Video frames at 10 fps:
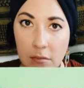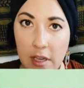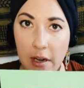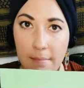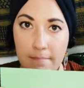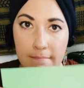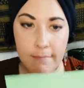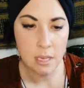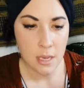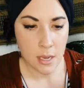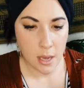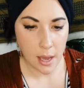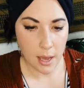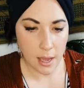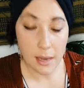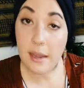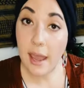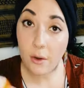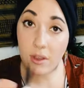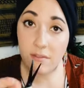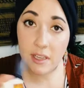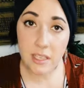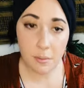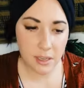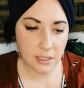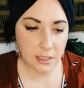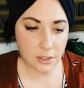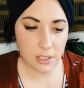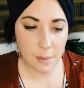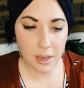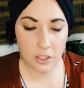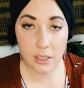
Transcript: Ta-da. Uh, now, if I take my scissors, I'm actually